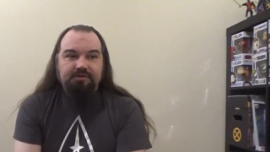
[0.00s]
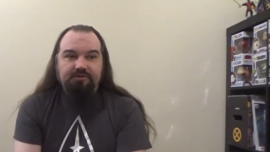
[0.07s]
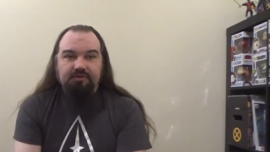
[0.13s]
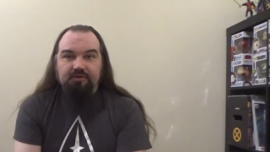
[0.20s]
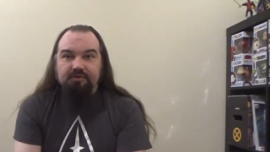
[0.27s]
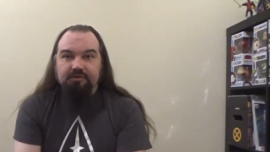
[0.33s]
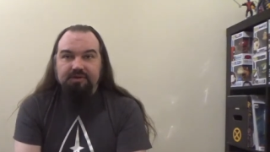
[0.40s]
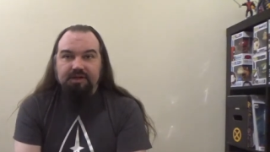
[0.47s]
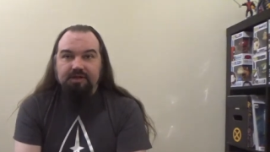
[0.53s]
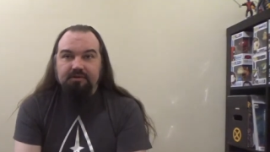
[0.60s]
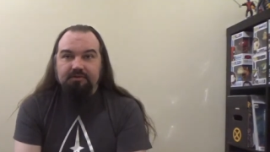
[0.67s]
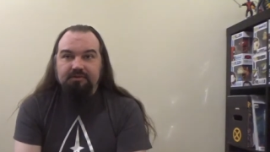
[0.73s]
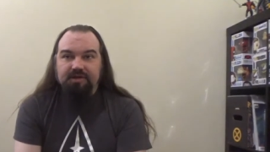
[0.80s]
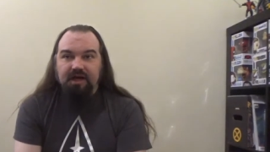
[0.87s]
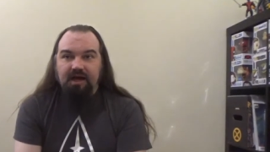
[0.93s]
to, you
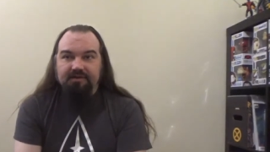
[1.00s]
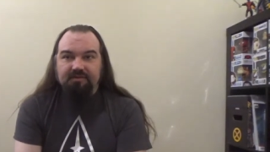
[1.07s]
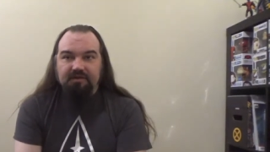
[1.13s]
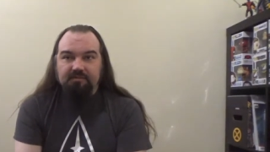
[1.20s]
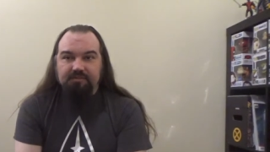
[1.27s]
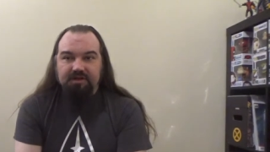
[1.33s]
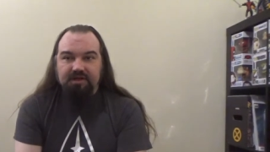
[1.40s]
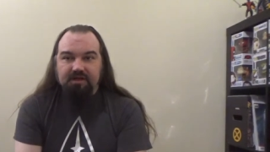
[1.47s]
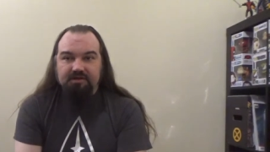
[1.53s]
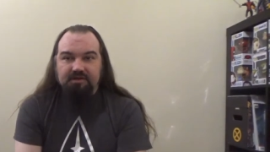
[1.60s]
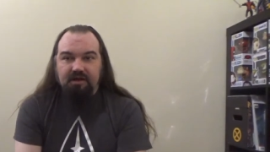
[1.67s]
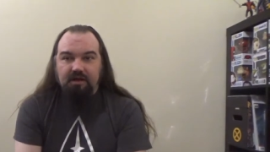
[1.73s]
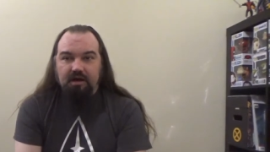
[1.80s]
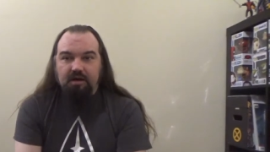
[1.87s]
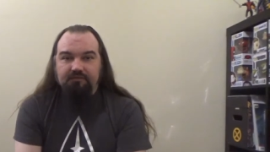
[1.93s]
know, constantly be on
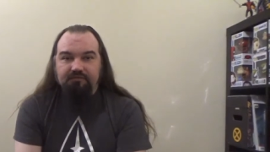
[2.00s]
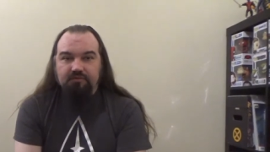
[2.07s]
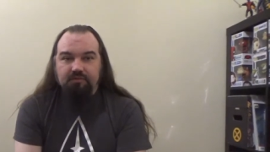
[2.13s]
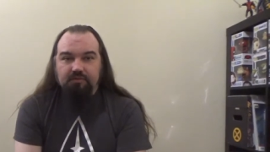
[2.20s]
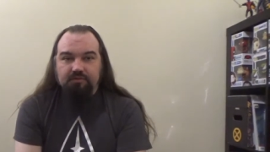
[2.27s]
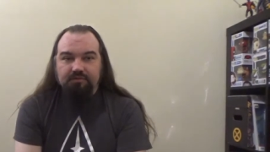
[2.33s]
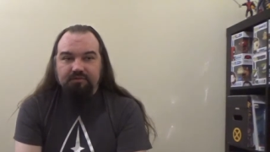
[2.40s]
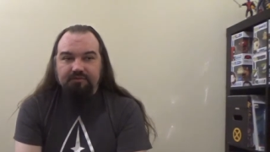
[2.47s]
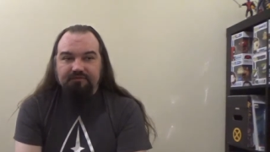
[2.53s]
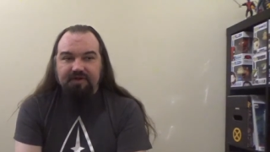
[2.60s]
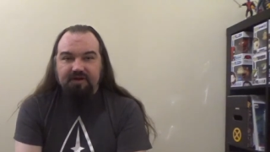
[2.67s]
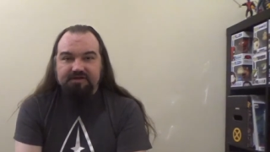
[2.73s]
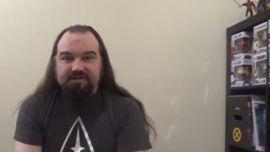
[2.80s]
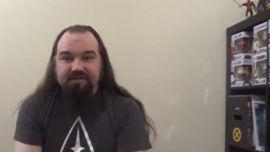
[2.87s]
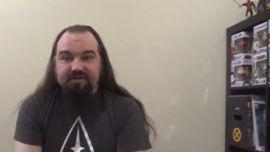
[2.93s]
guard for the
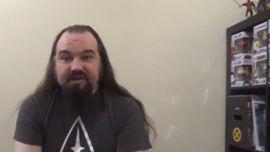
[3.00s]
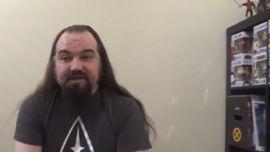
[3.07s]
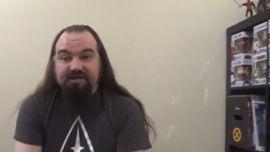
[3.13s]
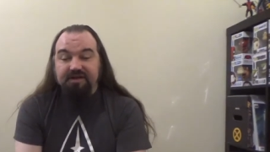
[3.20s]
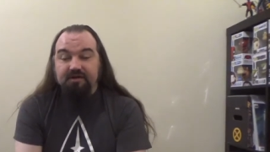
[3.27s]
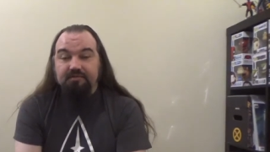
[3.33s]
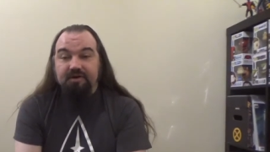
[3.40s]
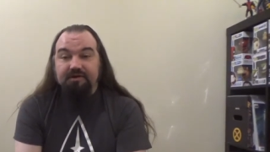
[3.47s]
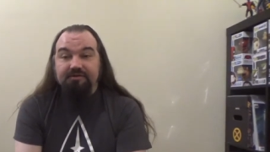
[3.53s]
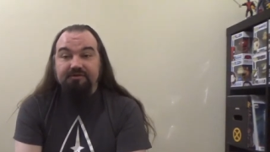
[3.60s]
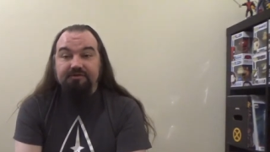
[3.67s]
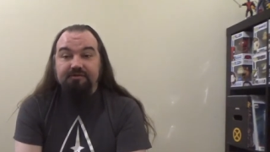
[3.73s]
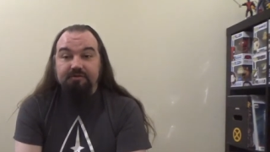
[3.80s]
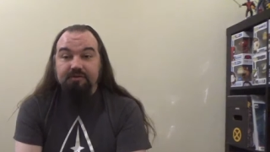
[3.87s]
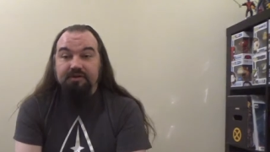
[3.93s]
Federation saying, you know what,
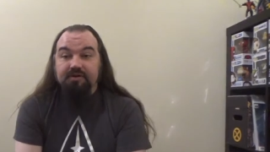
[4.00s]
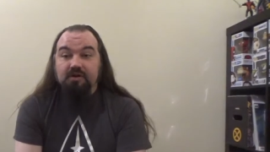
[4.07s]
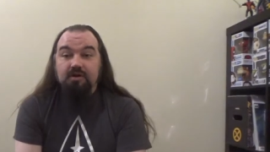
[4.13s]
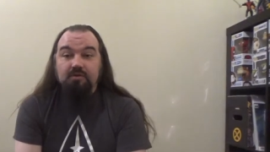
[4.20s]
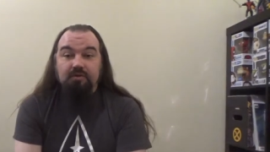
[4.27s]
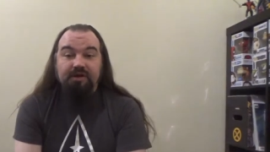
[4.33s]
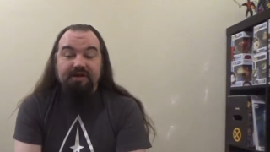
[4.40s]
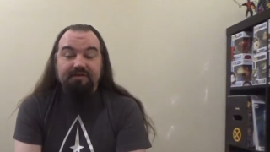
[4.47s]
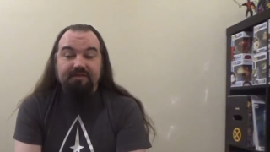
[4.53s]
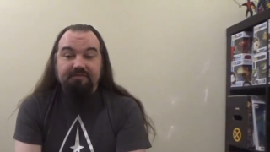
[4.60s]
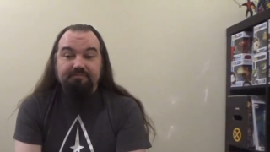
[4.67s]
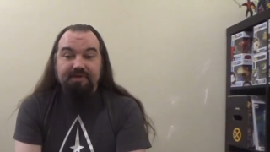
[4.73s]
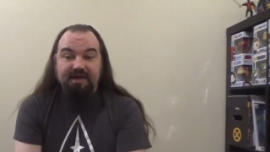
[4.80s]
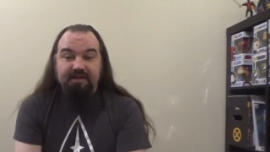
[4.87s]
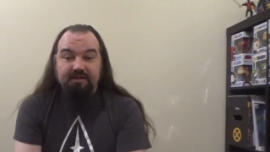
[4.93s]
screw it, we're heating this,
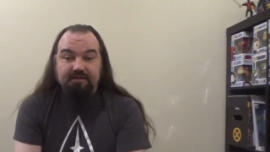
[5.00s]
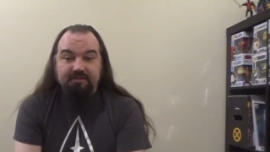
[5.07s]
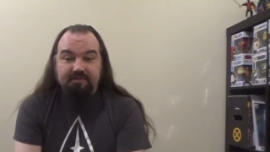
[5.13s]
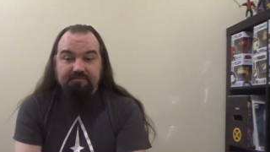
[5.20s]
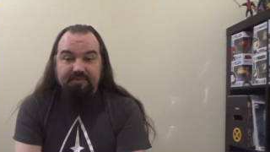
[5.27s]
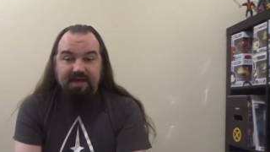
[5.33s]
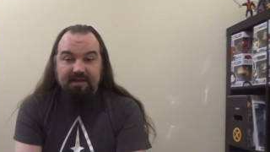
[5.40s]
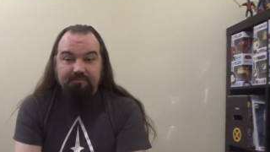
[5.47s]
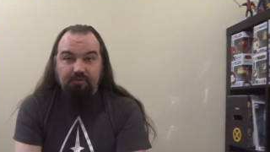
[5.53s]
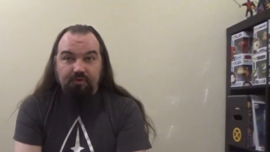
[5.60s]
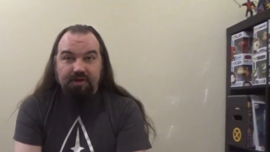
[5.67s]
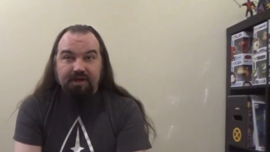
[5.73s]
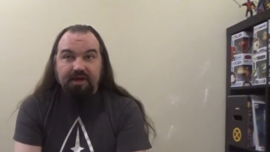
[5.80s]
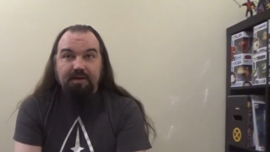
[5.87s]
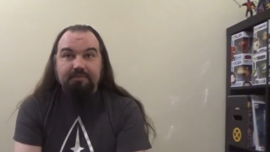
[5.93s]
ba this bad
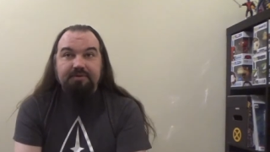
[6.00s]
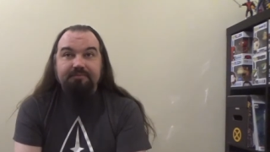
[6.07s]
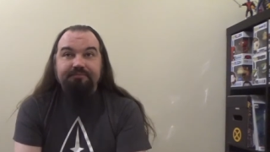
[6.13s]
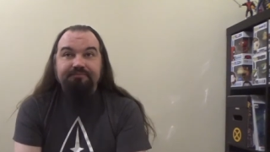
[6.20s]
boy up.